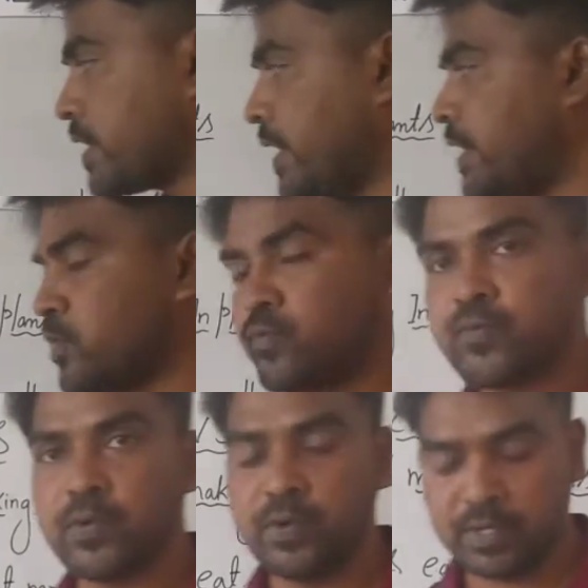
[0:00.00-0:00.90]
kind of
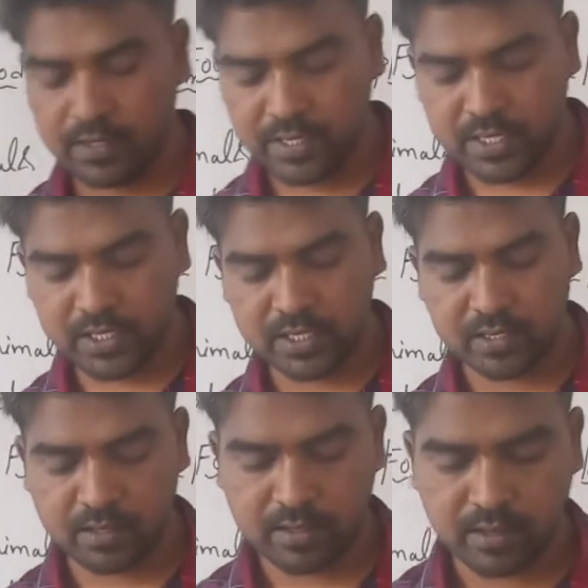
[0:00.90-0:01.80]
food. It is
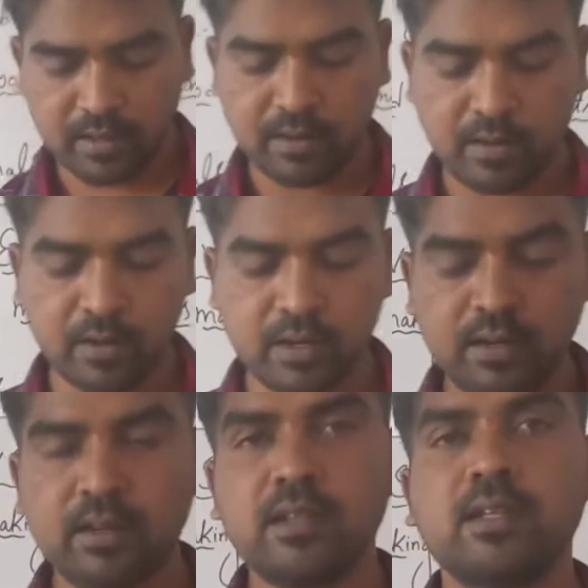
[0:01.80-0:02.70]

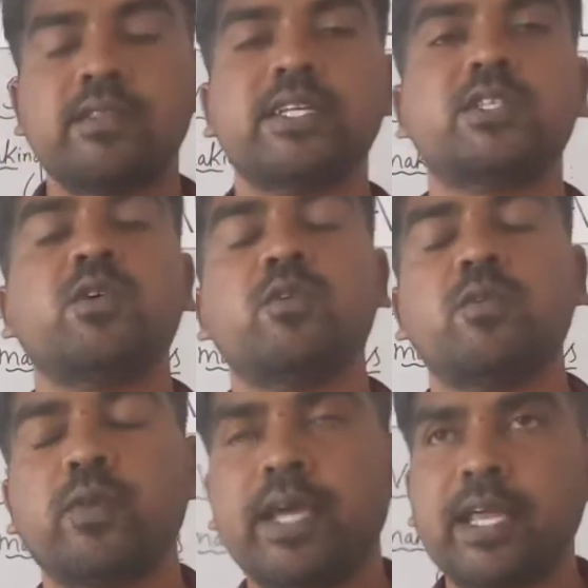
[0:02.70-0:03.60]
not, there is
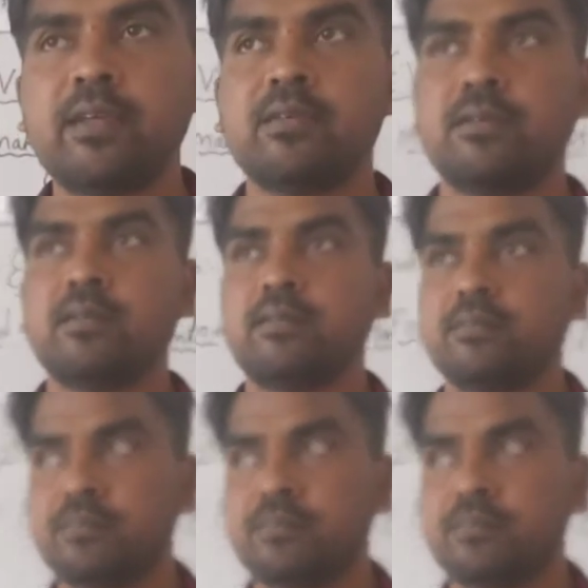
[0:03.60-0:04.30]
no any